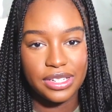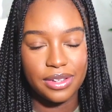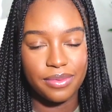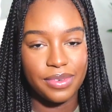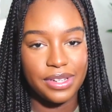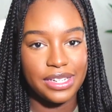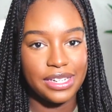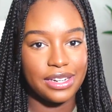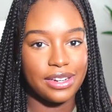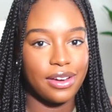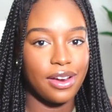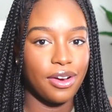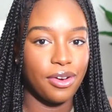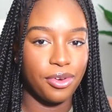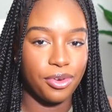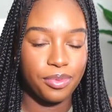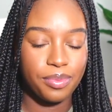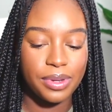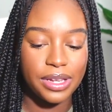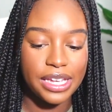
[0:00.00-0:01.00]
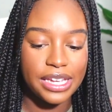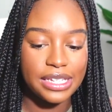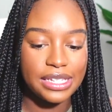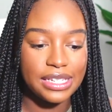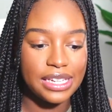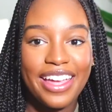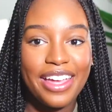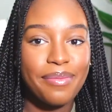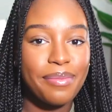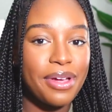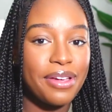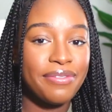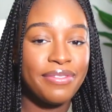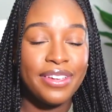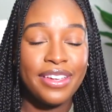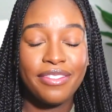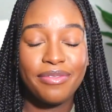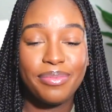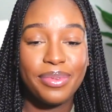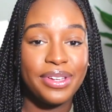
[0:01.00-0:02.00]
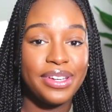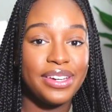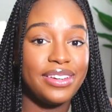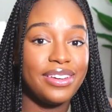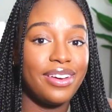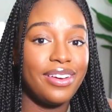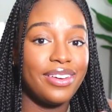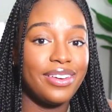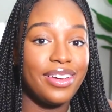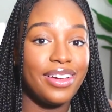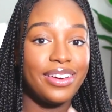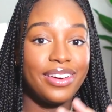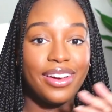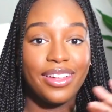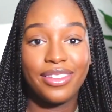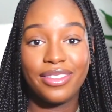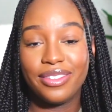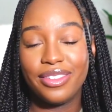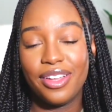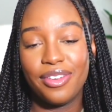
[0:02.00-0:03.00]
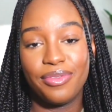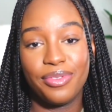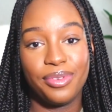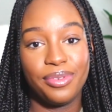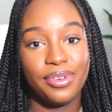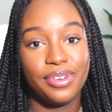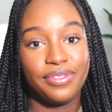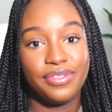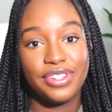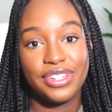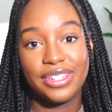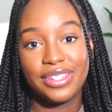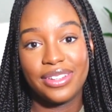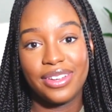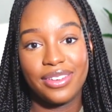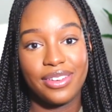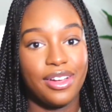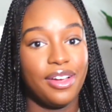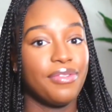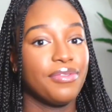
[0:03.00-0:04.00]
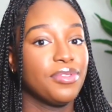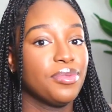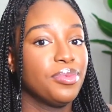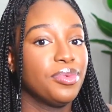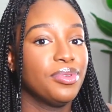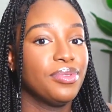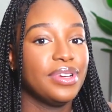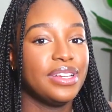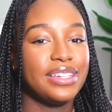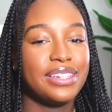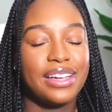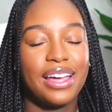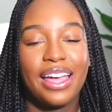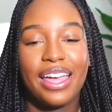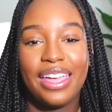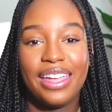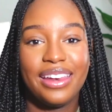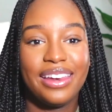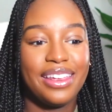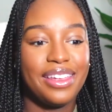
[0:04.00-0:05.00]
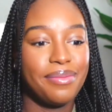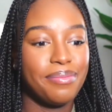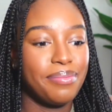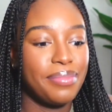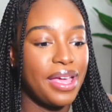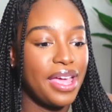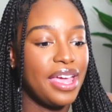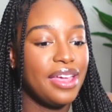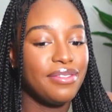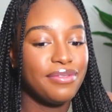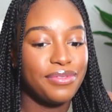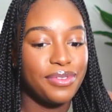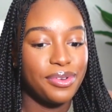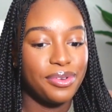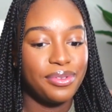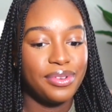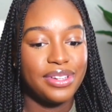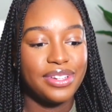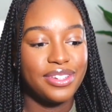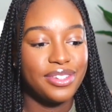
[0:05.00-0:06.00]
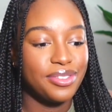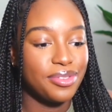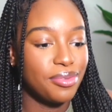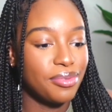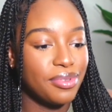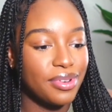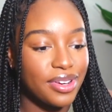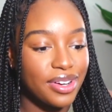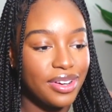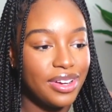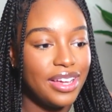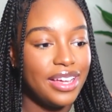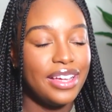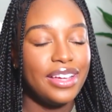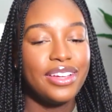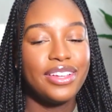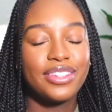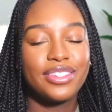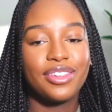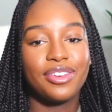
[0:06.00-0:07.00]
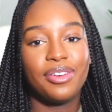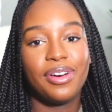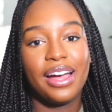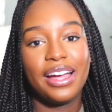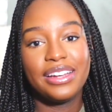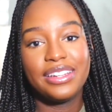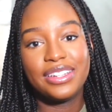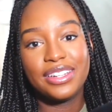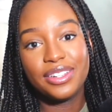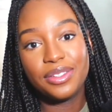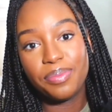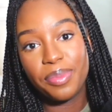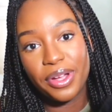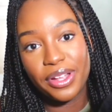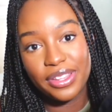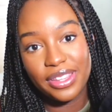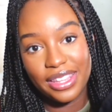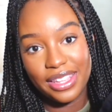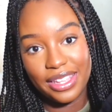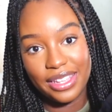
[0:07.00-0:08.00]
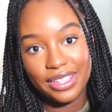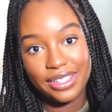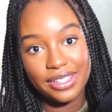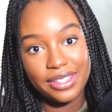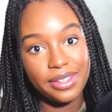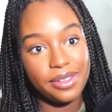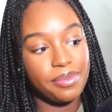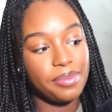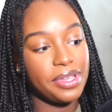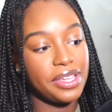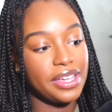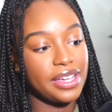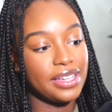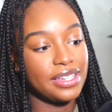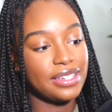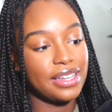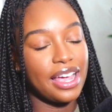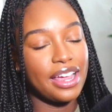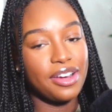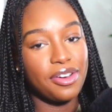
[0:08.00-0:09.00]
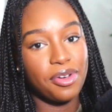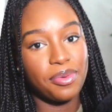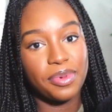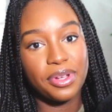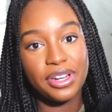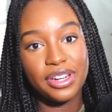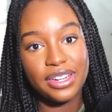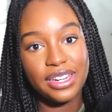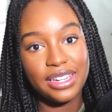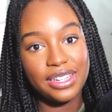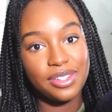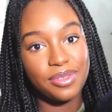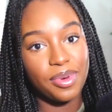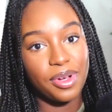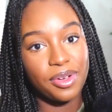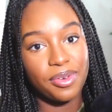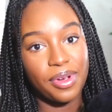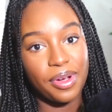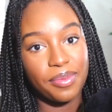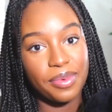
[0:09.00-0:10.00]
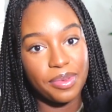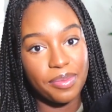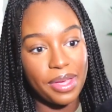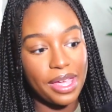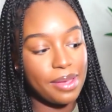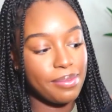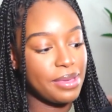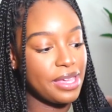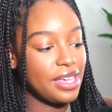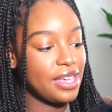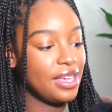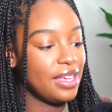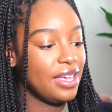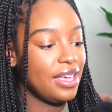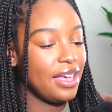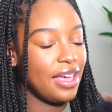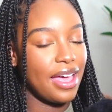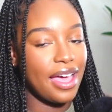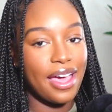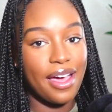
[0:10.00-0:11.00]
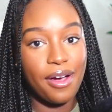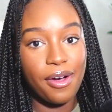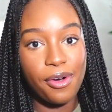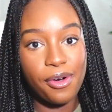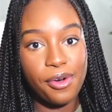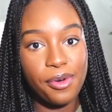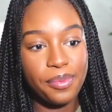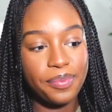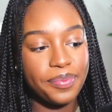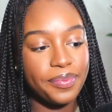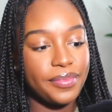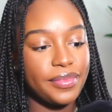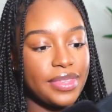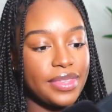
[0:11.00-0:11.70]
than we did in our old place, and my feet have been on another level of just uncomfortable and tight and painful and sore. So I just bought these because I know I'm going to need to walk around with baby at home.